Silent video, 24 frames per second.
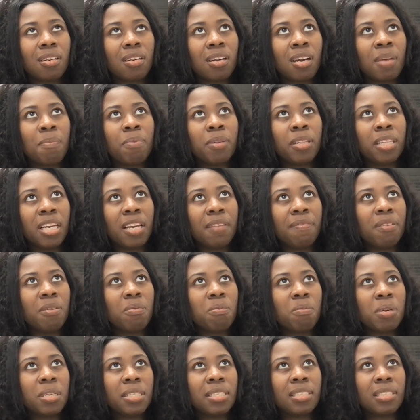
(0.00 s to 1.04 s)
I believe it
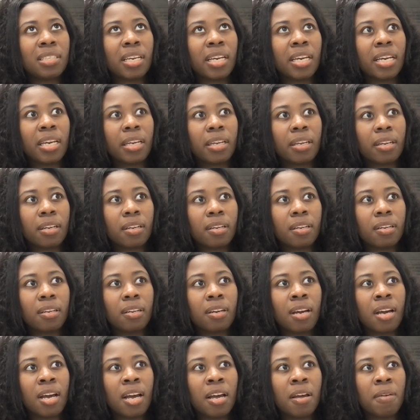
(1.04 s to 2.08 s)
was like
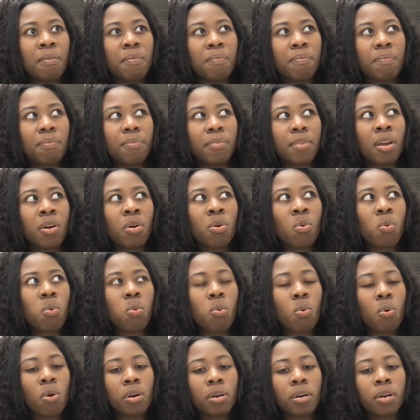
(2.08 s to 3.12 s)
um, a
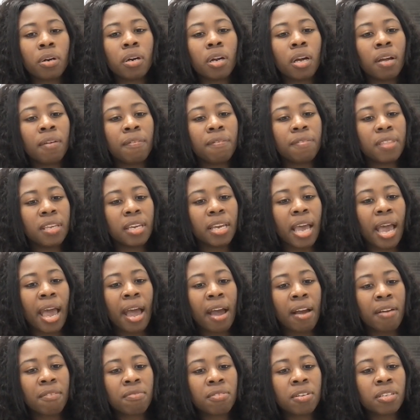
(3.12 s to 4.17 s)
quarter of the
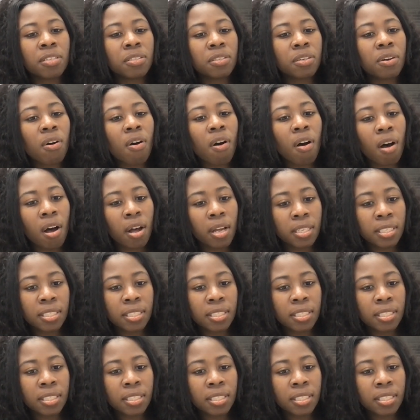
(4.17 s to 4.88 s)
average cost